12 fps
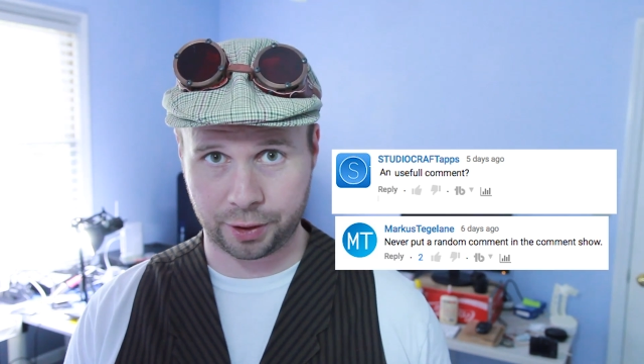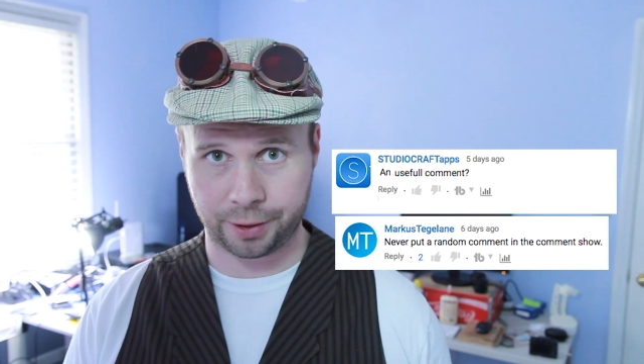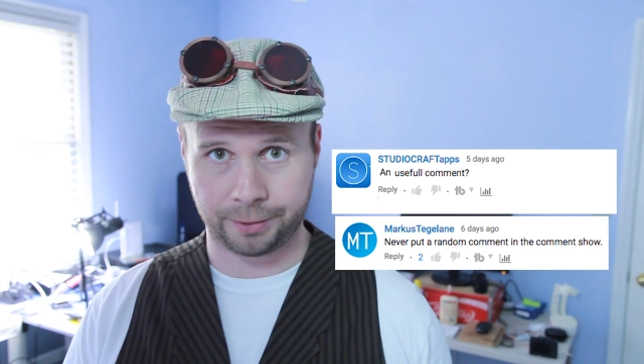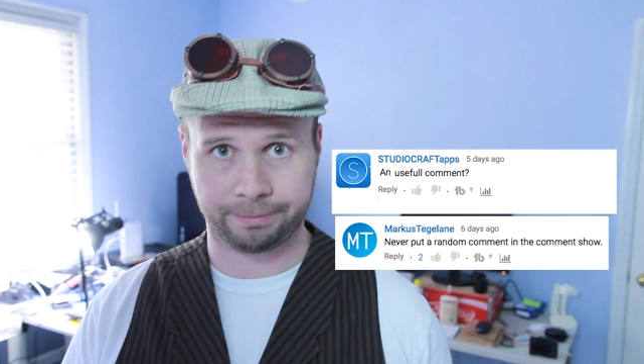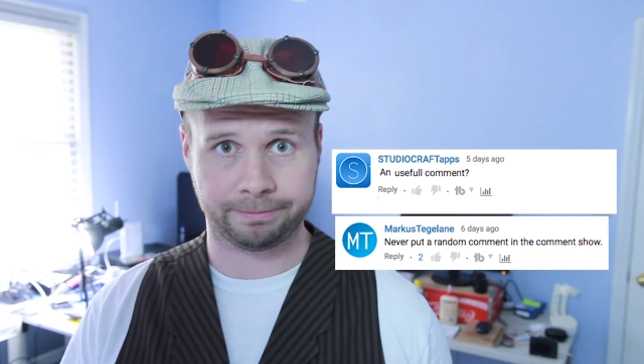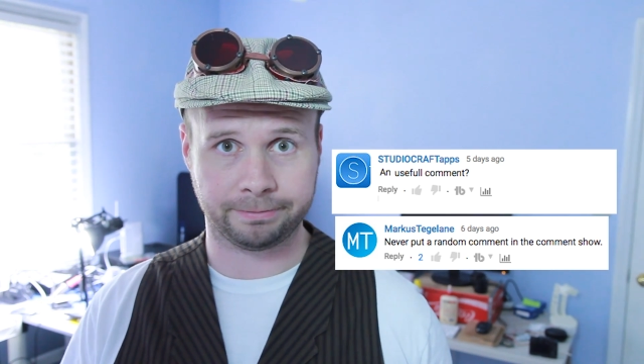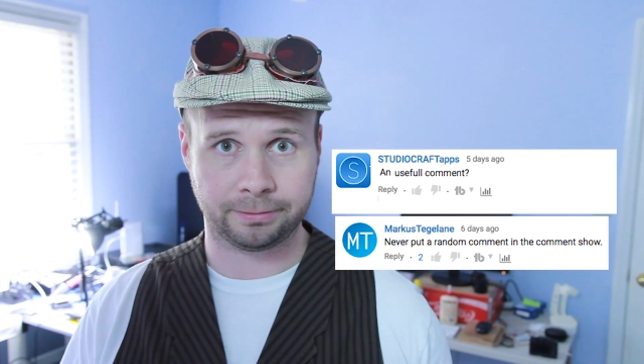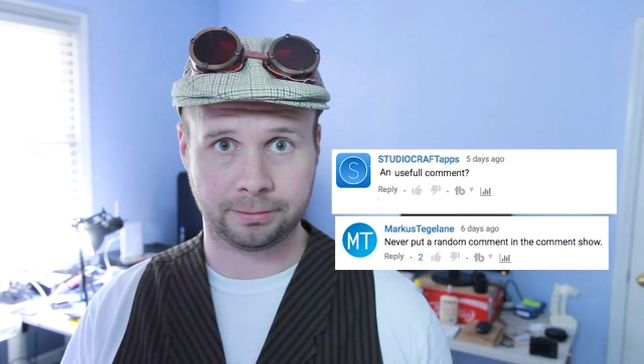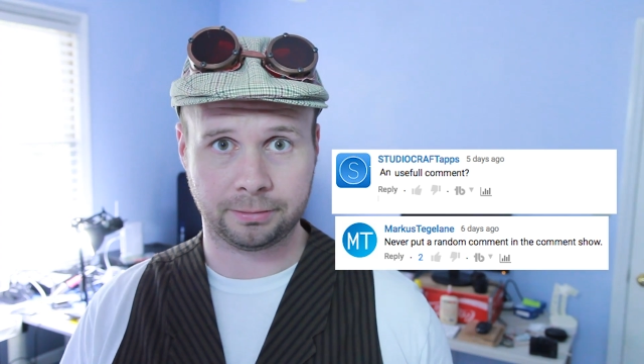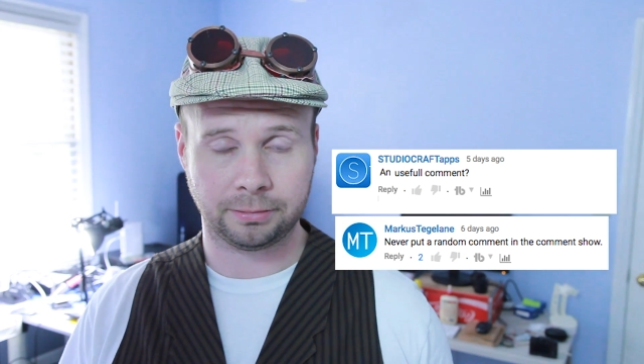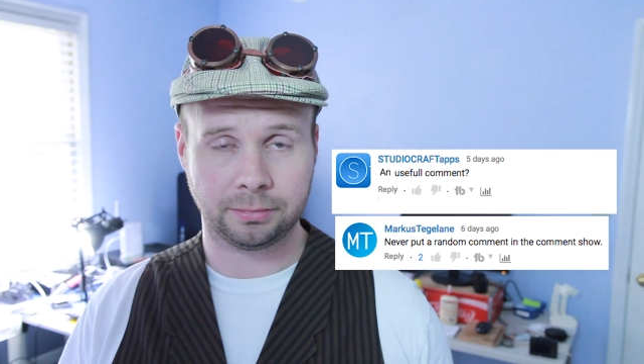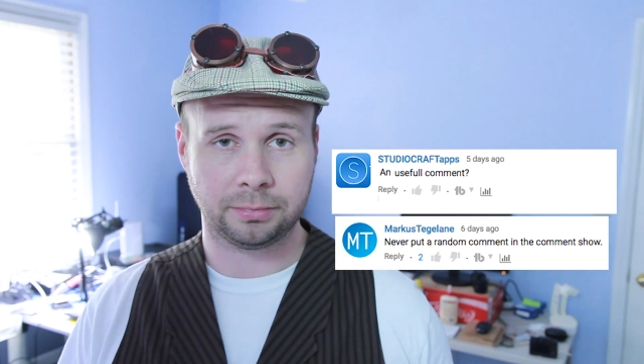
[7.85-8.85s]
First. Never put a
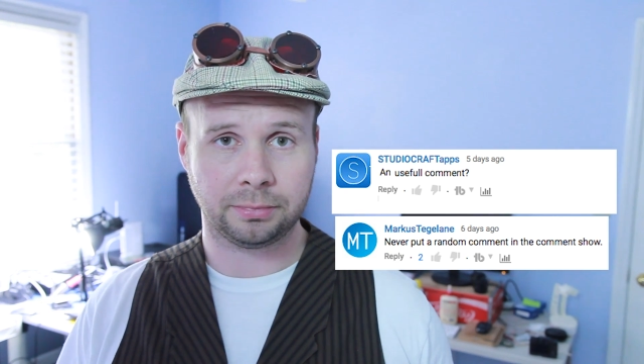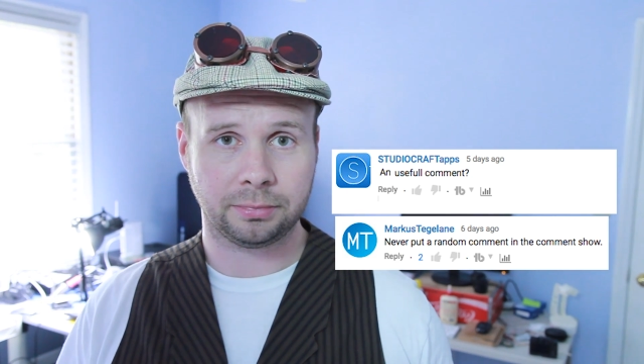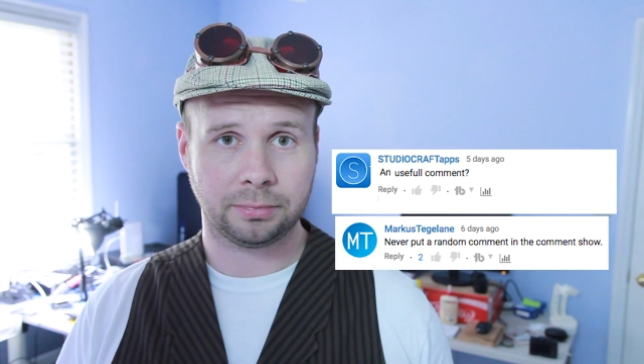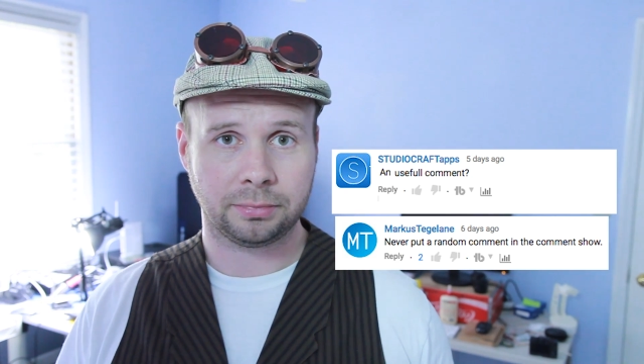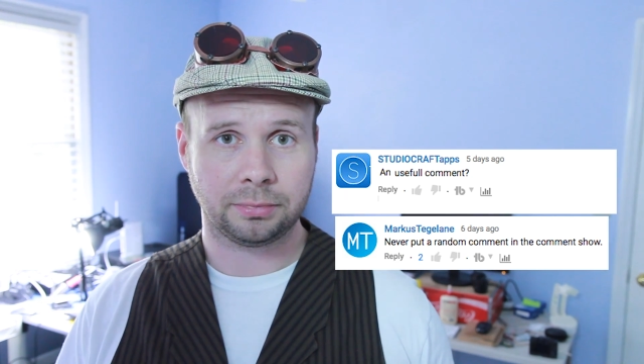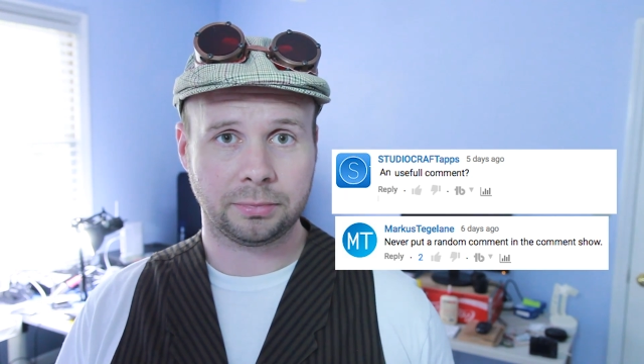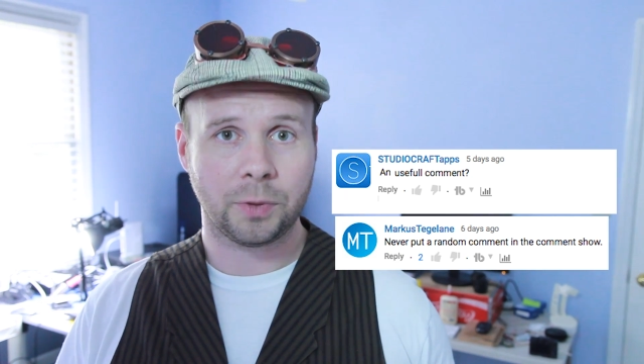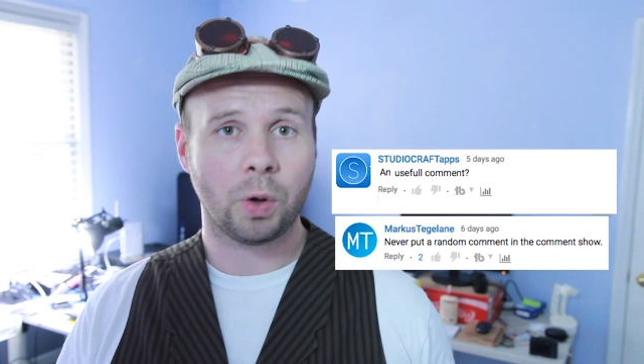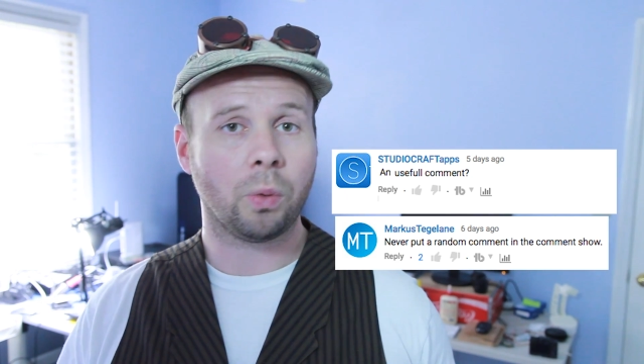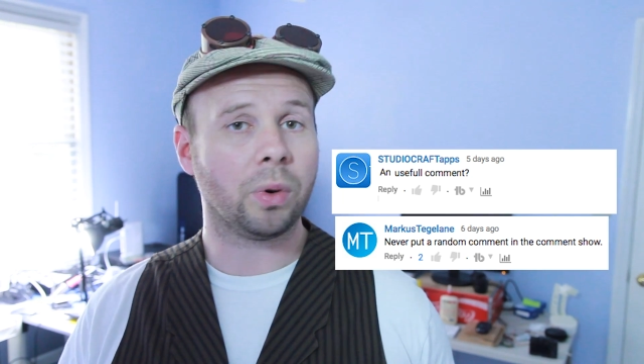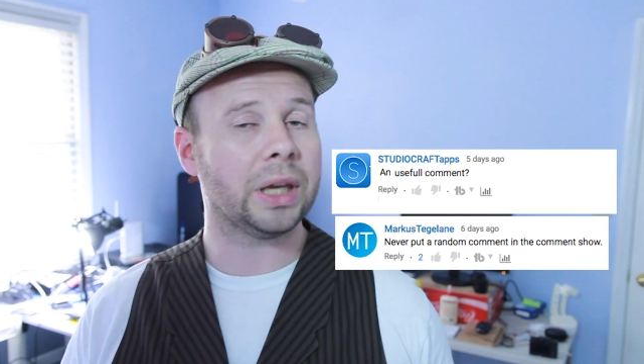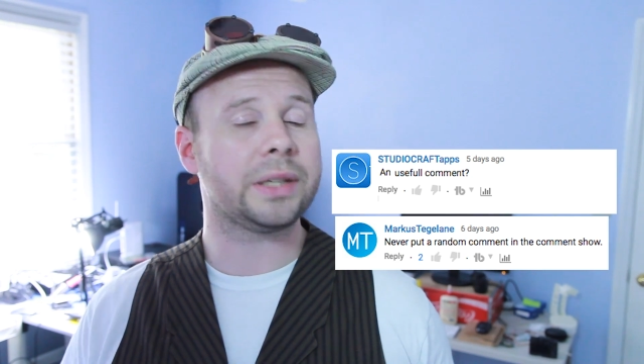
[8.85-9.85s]
random comment in the
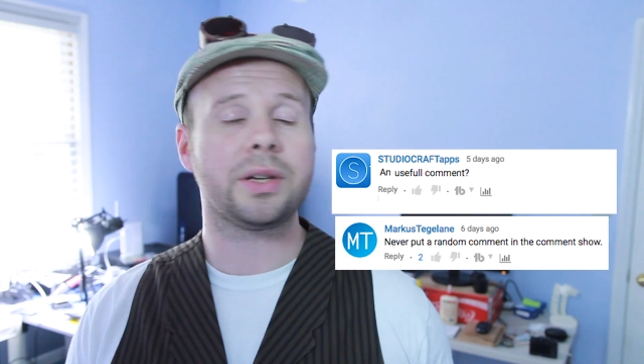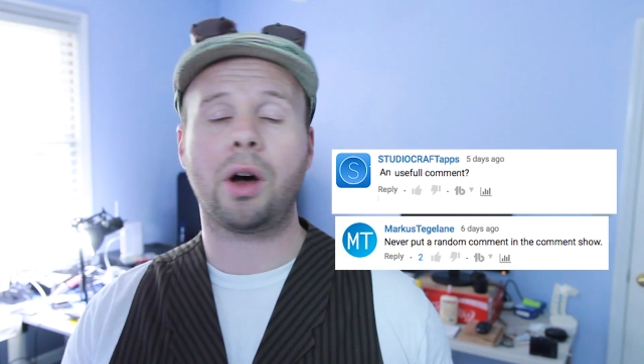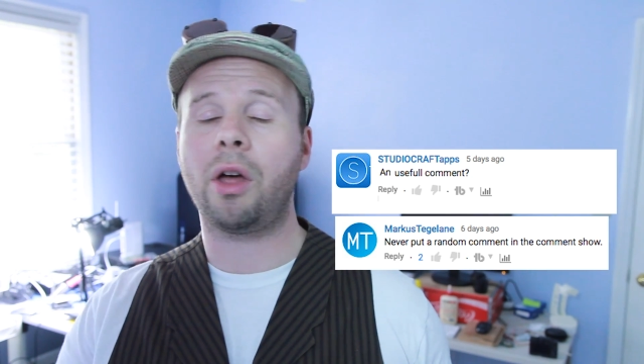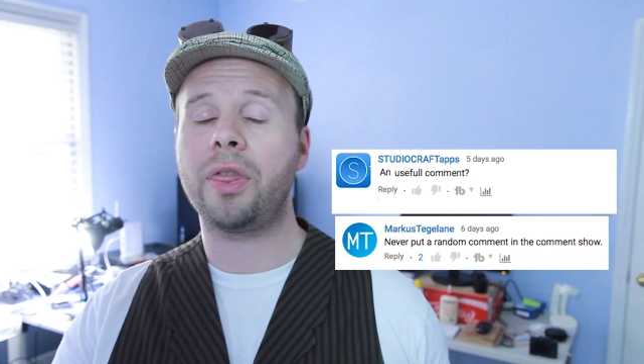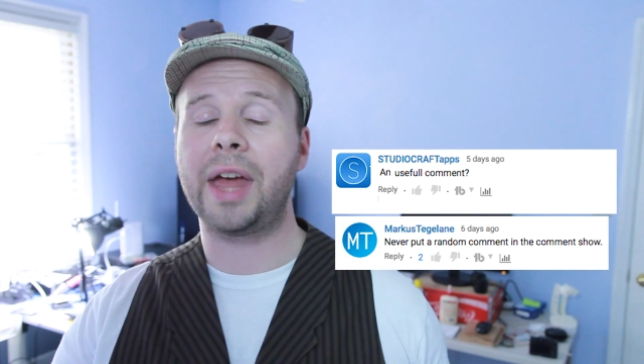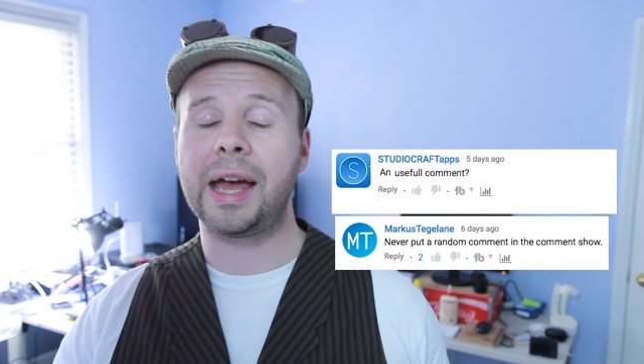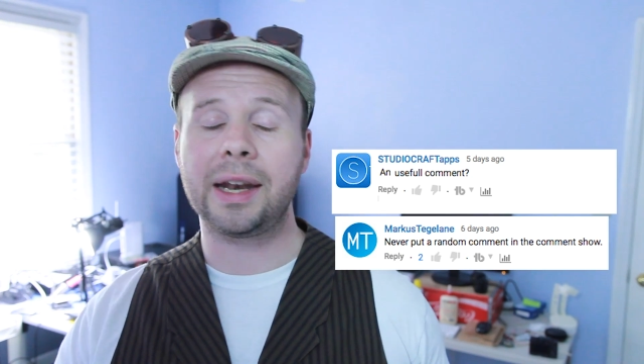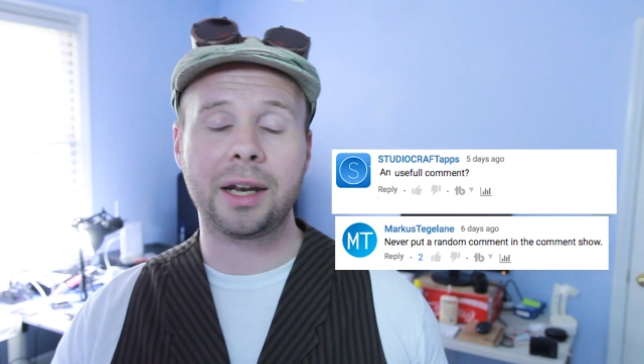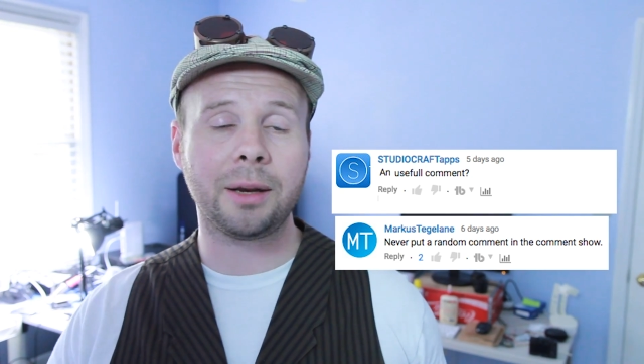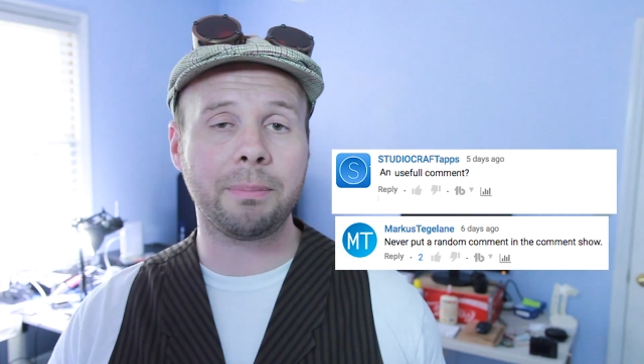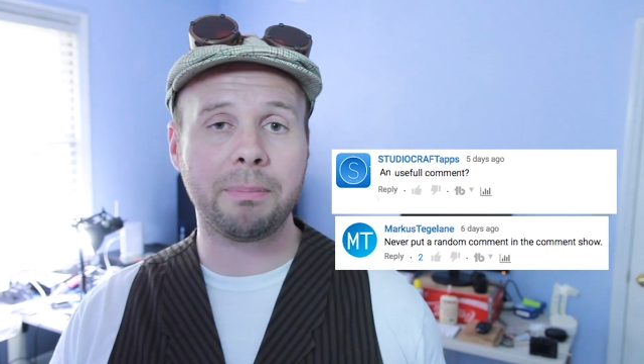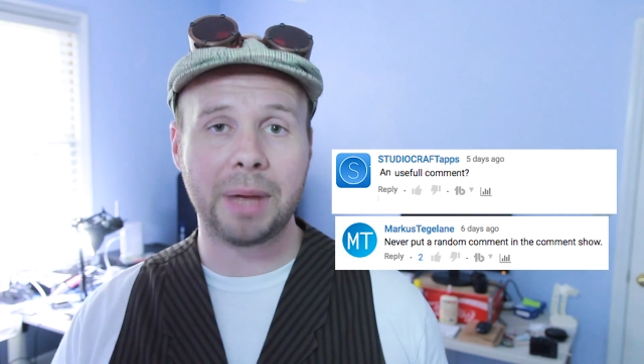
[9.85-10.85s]
comment show. We'll get to all that
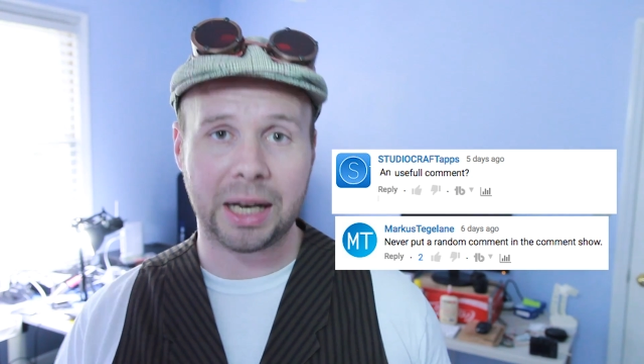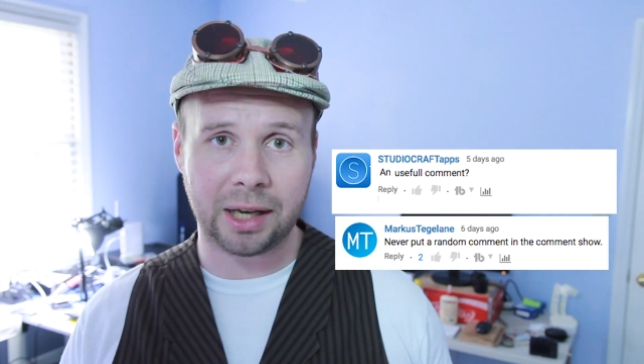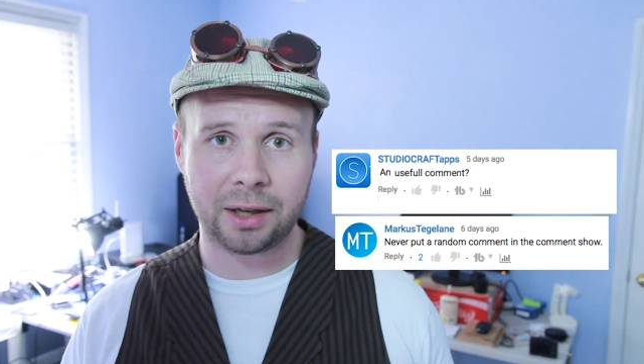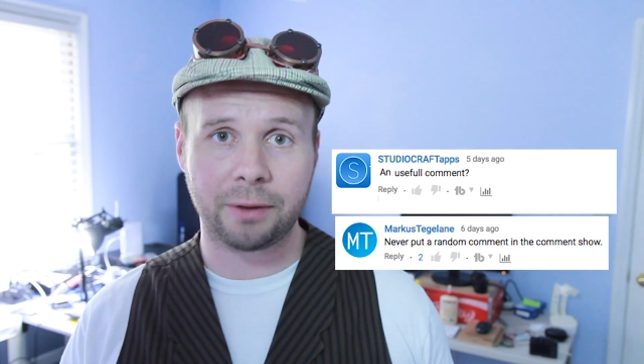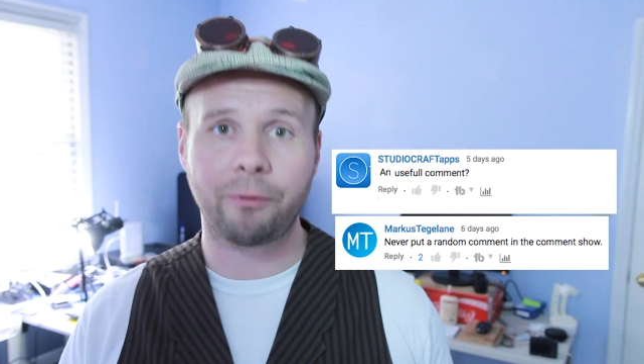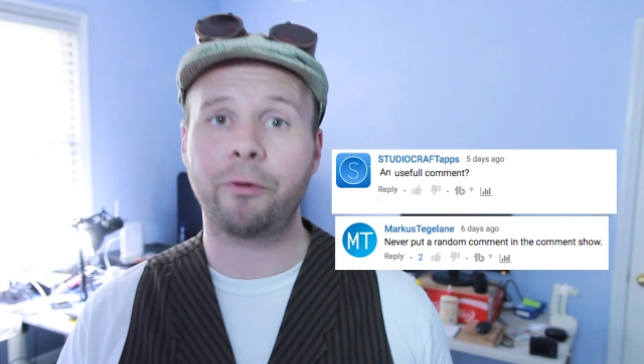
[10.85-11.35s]
in a minute.